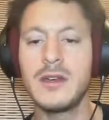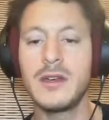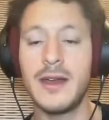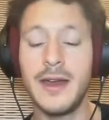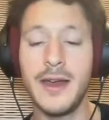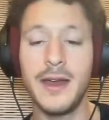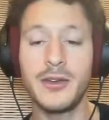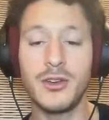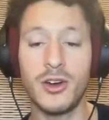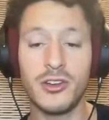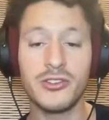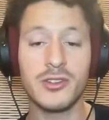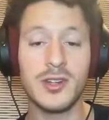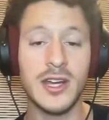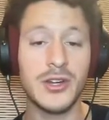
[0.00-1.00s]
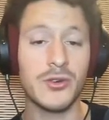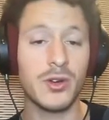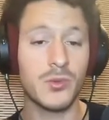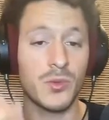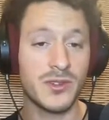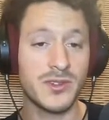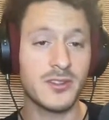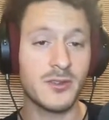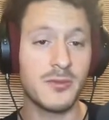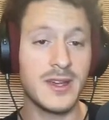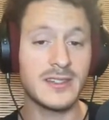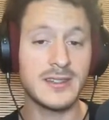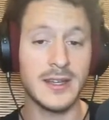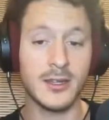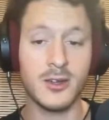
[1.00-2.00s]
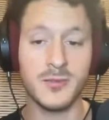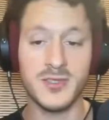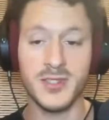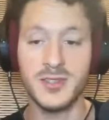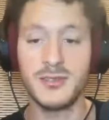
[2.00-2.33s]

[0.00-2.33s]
And also later on, once the bass line comes in,